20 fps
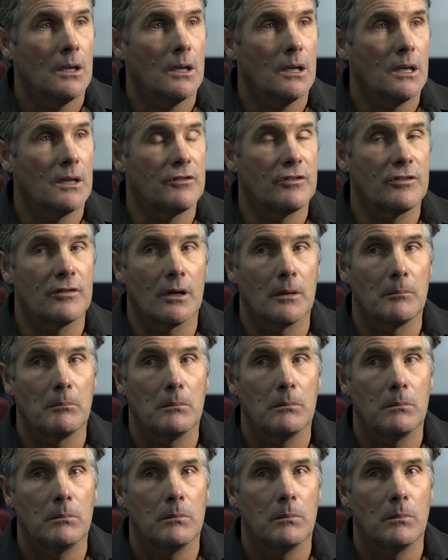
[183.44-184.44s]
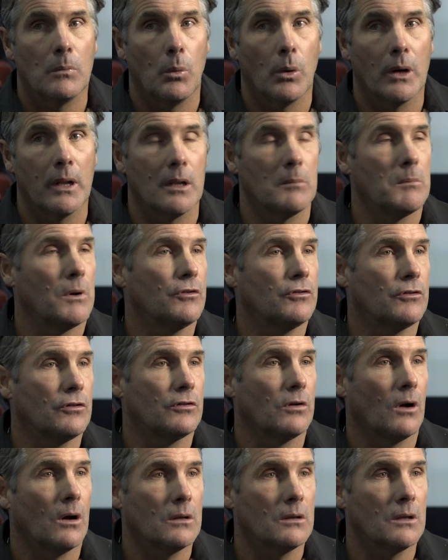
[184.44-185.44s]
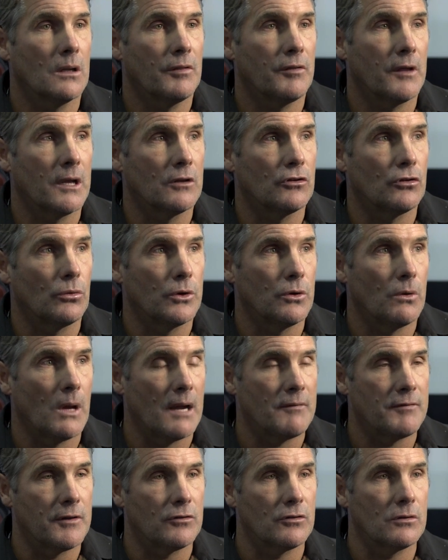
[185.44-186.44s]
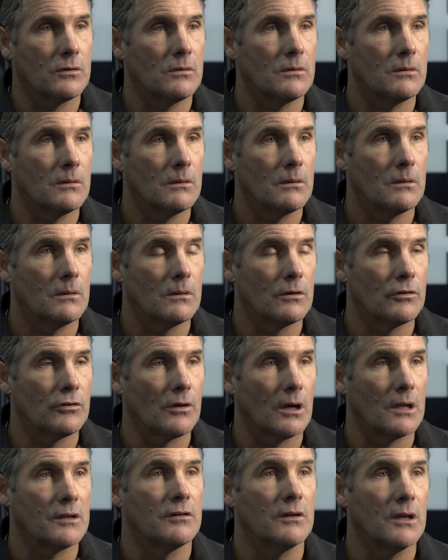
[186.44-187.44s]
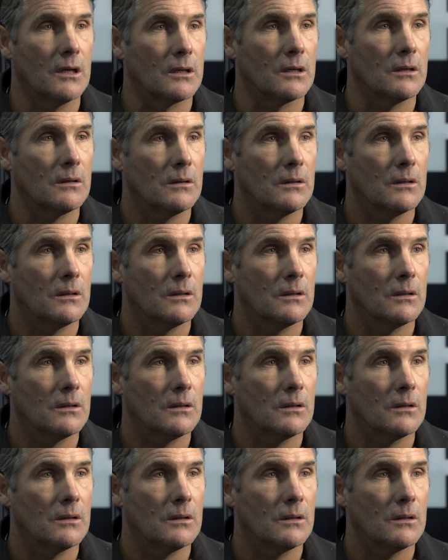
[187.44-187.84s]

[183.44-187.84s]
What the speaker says: It's one of the most disheartening things when you have this idea,